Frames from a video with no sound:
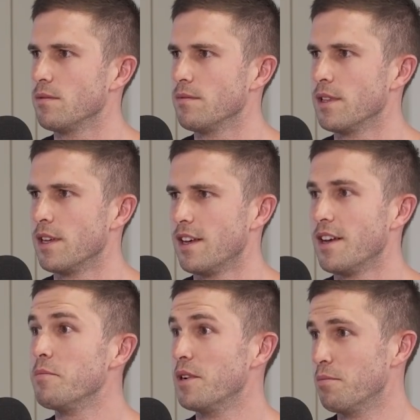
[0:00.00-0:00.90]
a
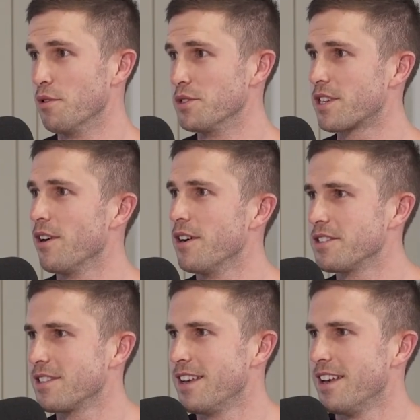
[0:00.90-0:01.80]
bit of blue skies.